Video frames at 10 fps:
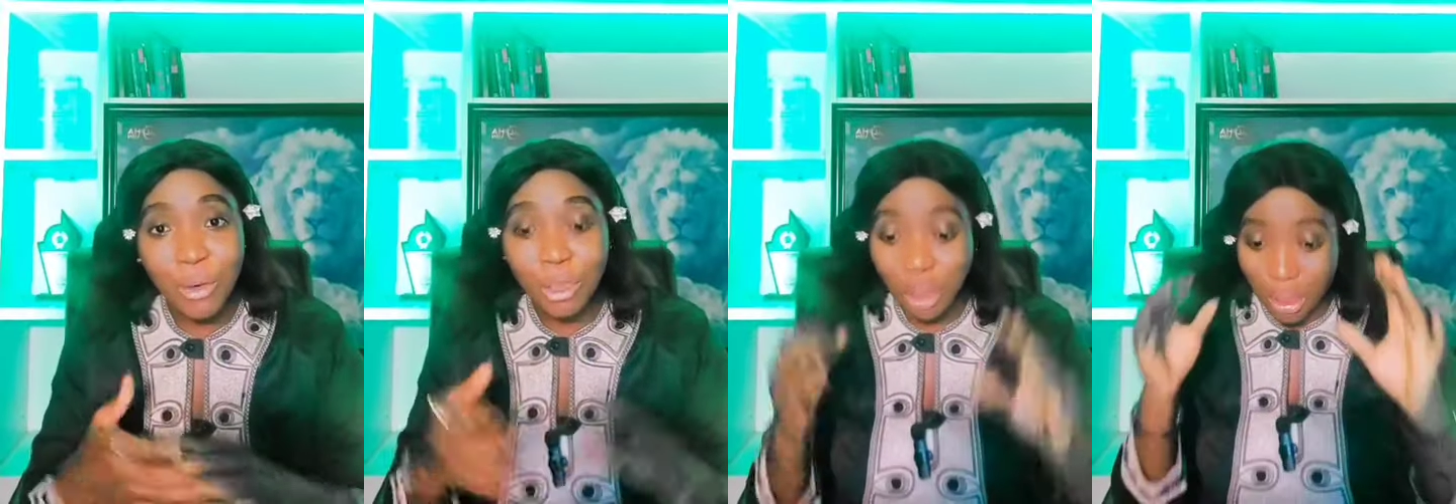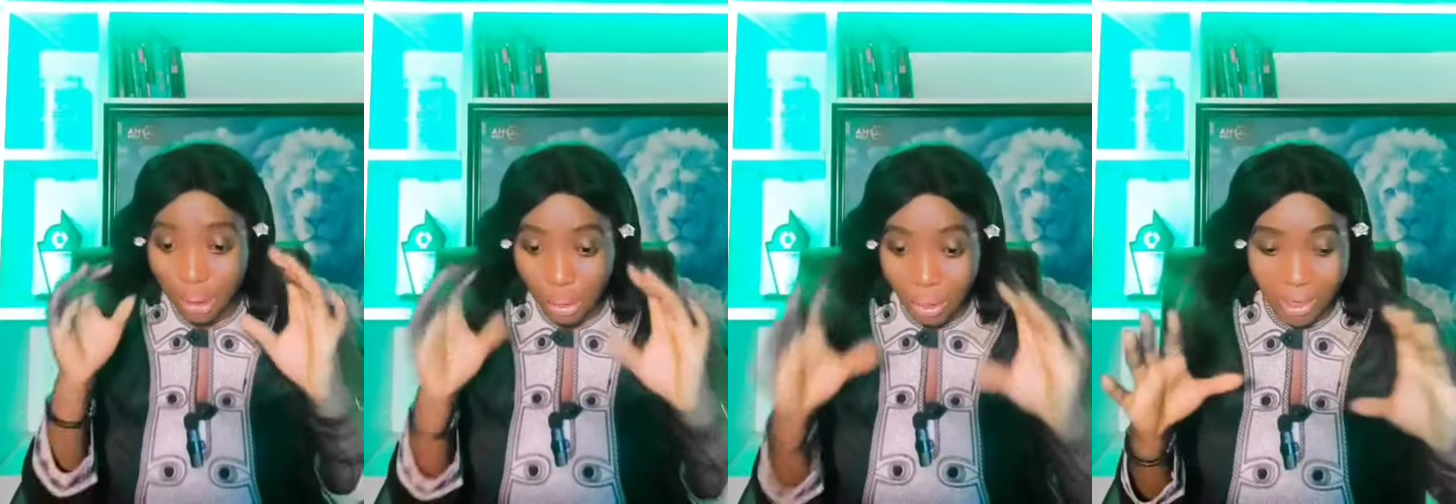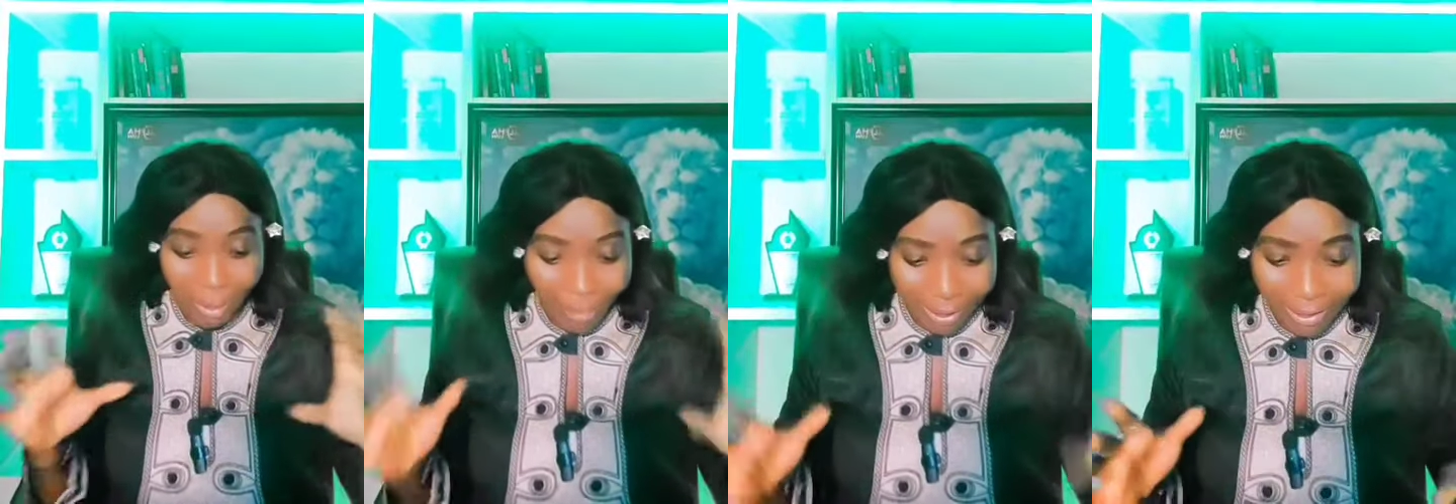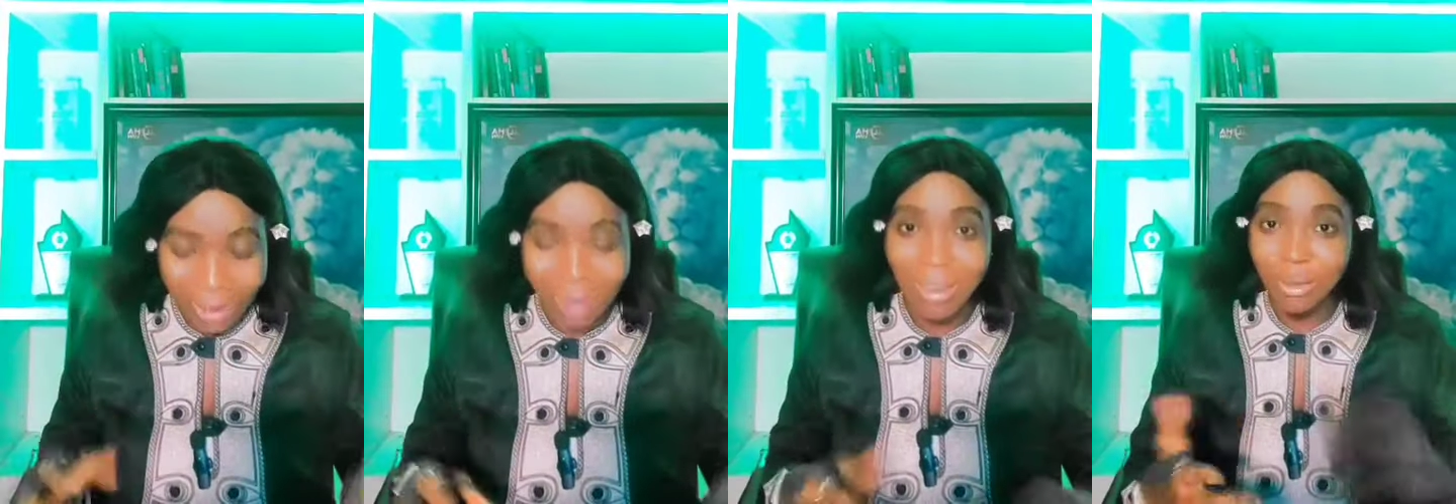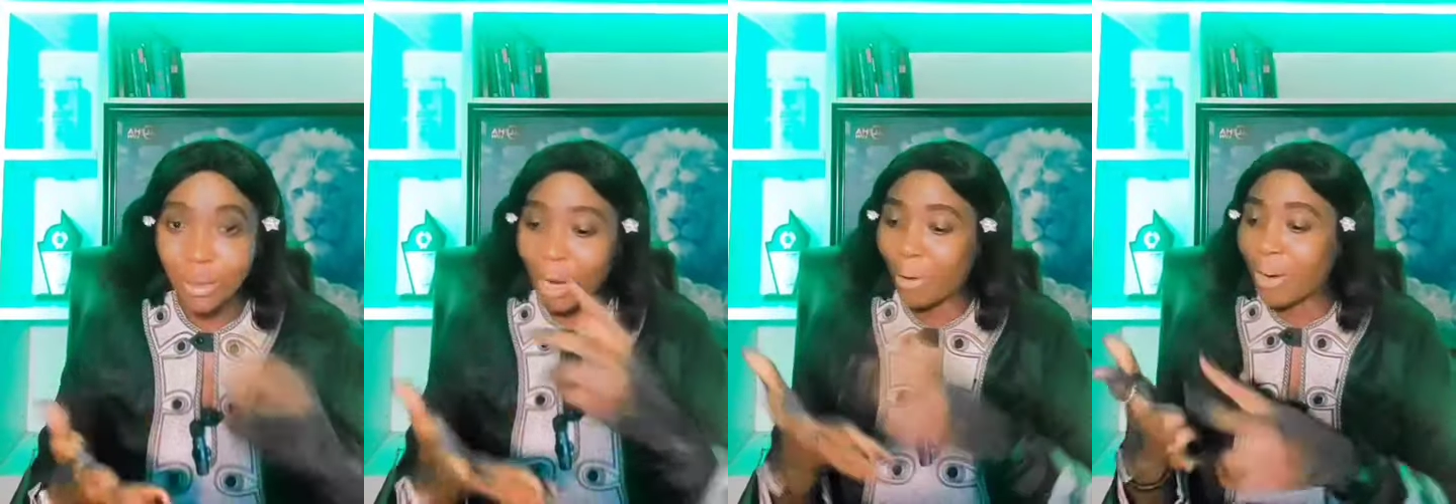You're just looking at what they have, and they
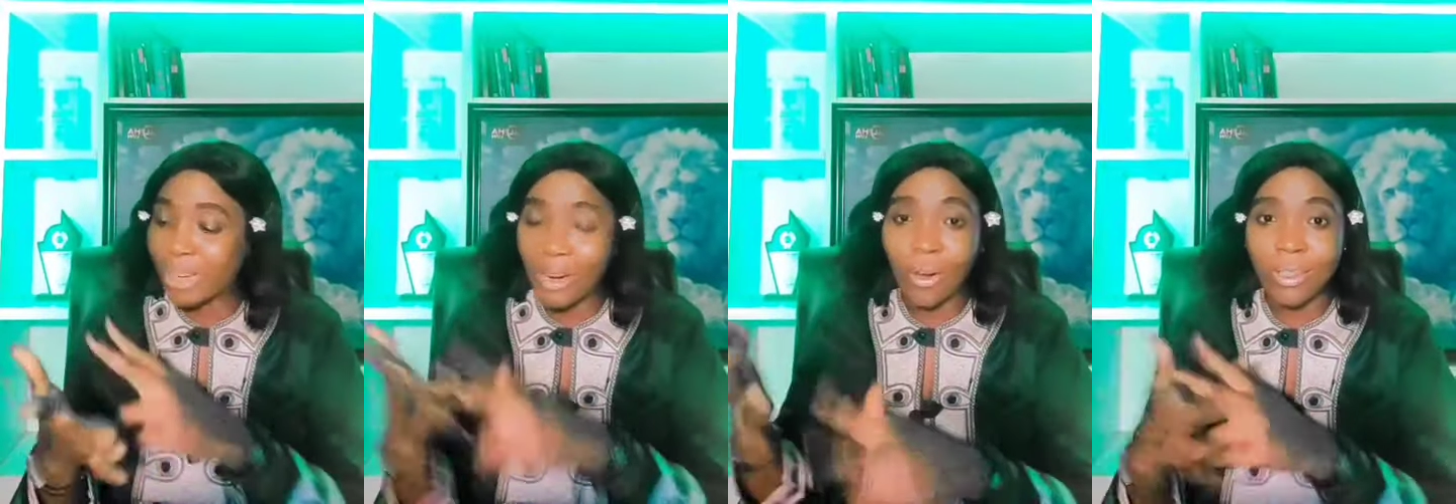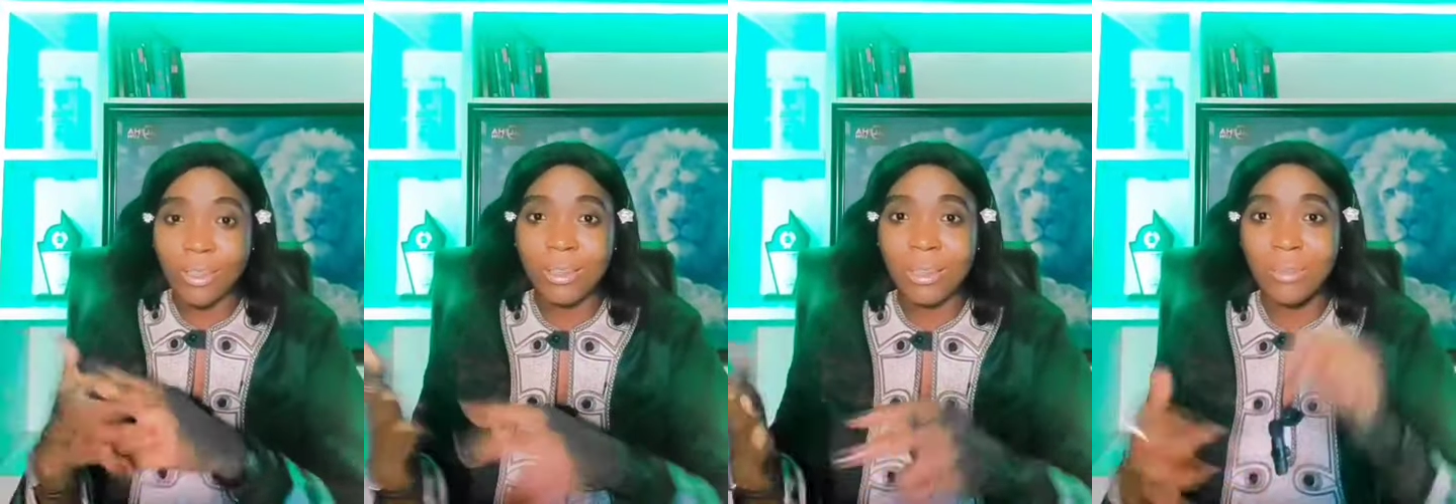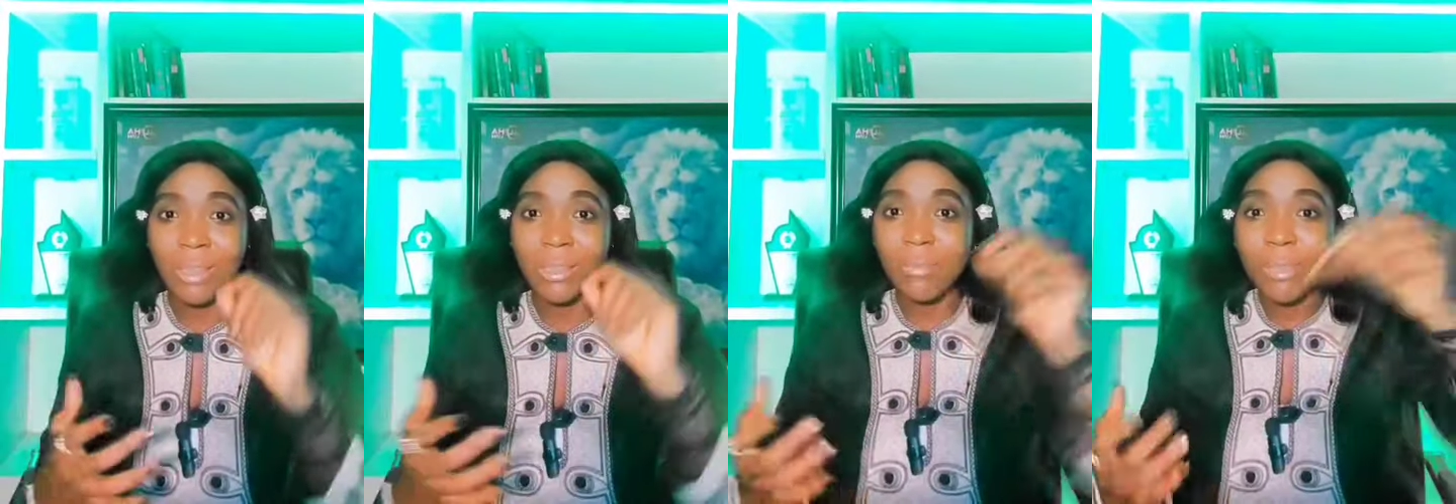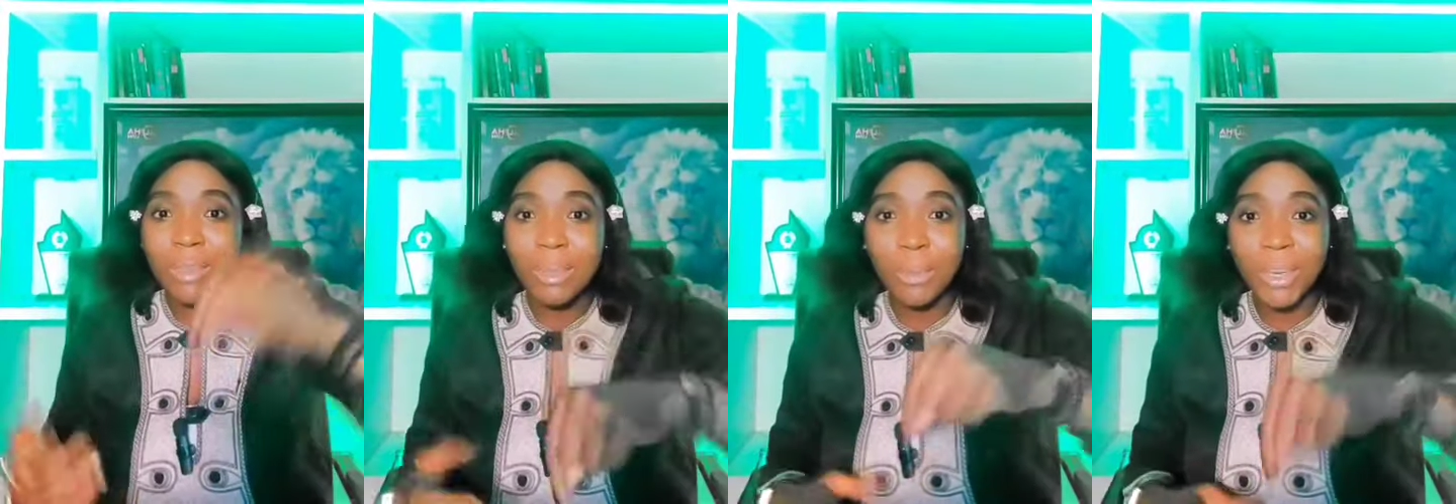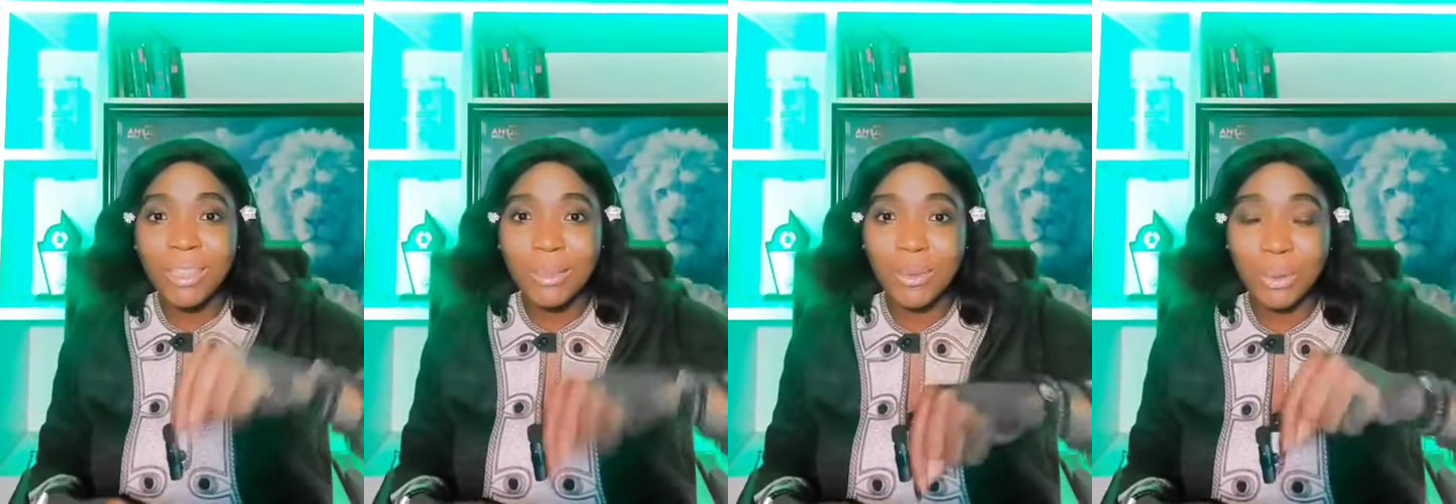are already cutting the meat, dipping
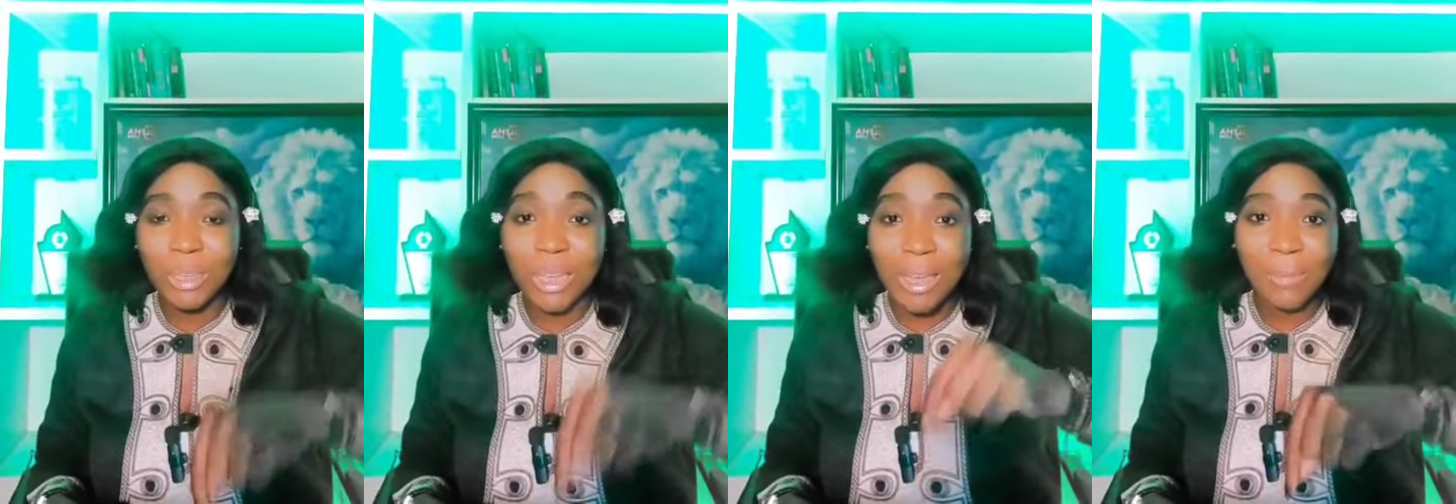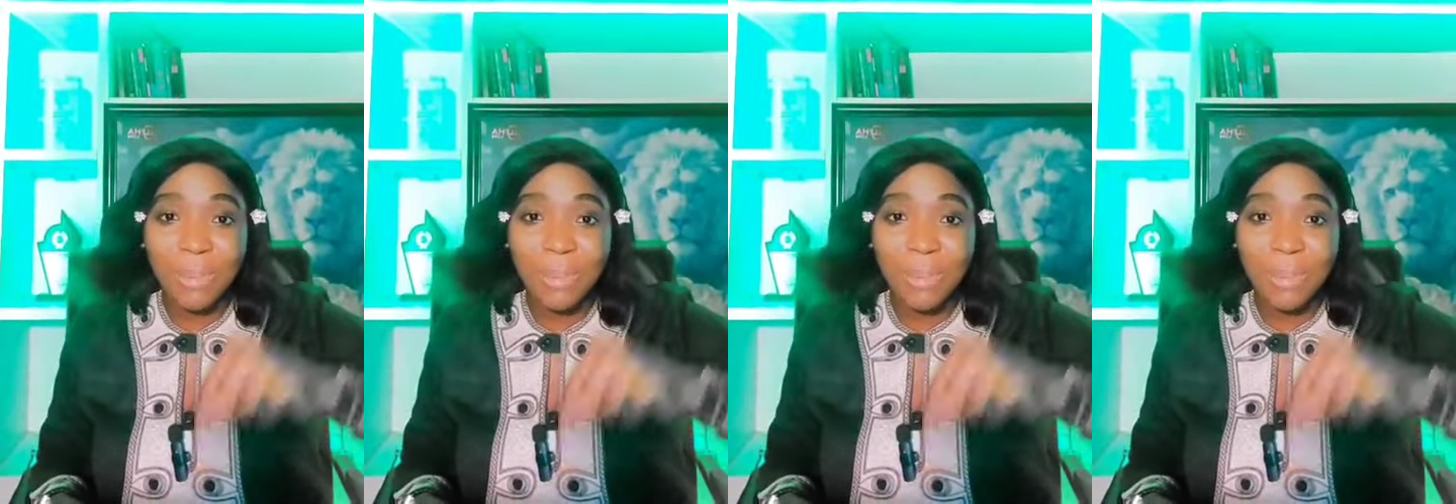it into the